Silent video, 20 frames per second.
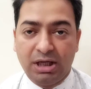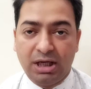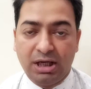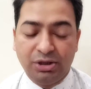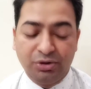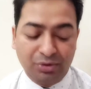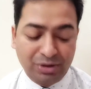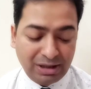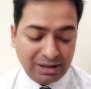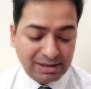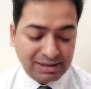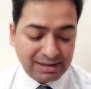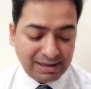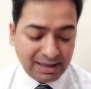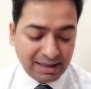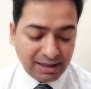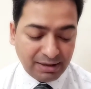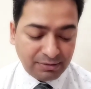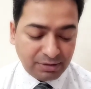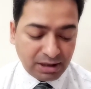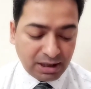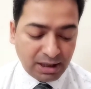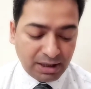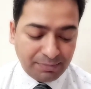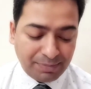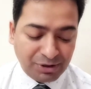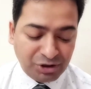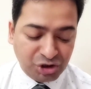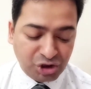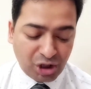you can say,
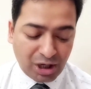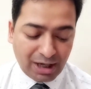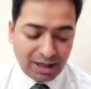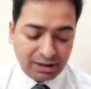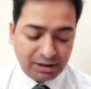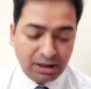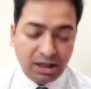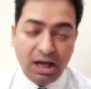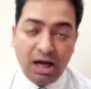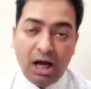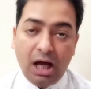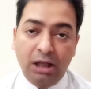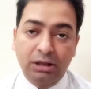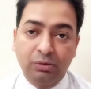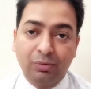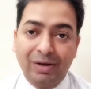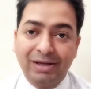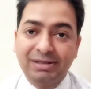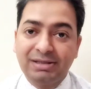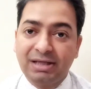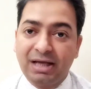panchayat. Otherwise,